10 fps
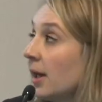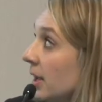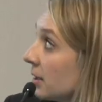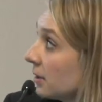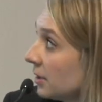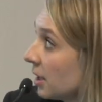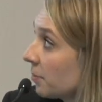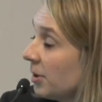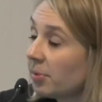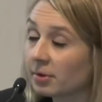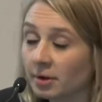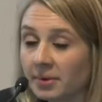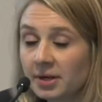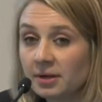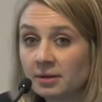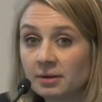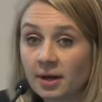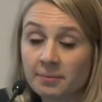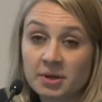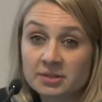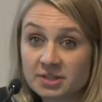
In clinic, people come in and, I mean,